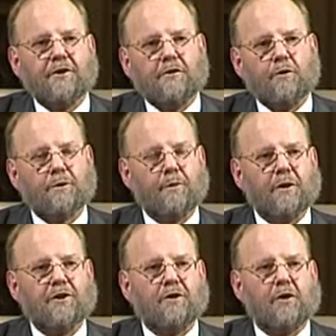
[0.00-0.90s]
that there was
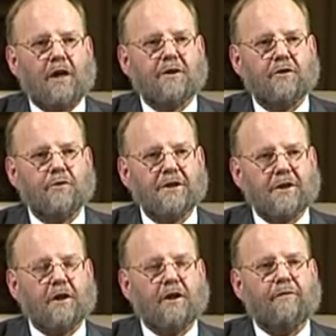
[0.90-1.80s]
permission granted
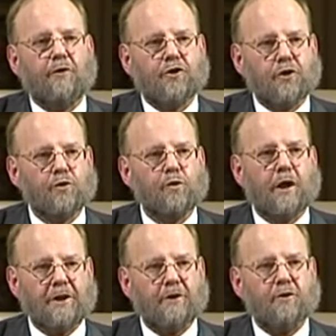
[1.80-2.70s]
recently for 2
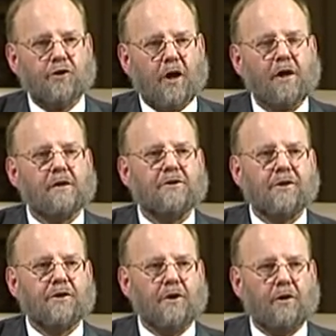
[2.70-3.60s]
clinical trials
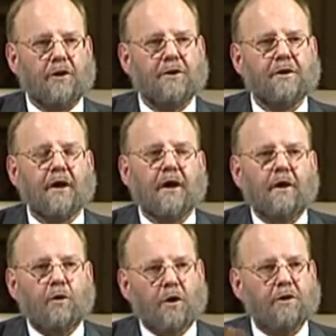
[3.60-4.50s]
in Scotland,
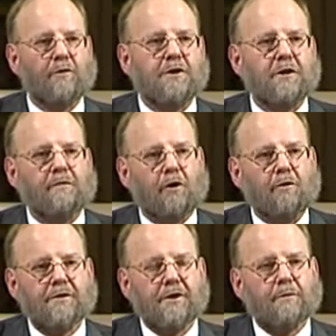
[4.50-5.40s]
one of which
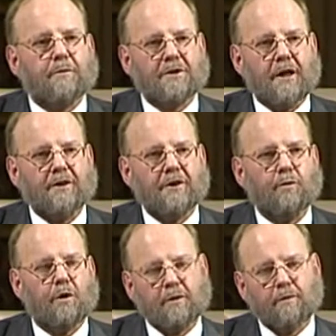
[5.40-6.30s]
involves the centre,
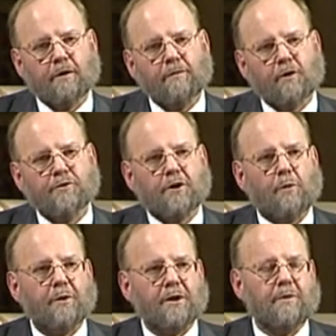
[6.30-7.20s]
one involves a
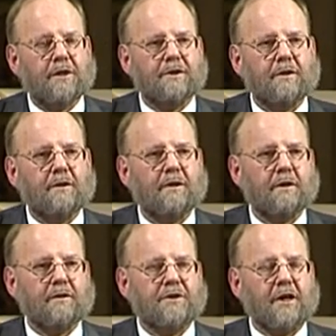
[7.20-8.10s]
company based
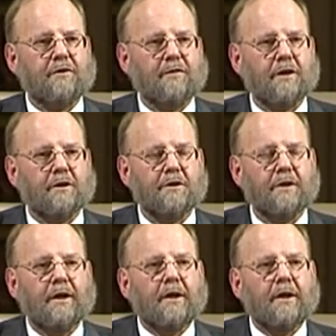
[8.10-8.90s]
in the south of England,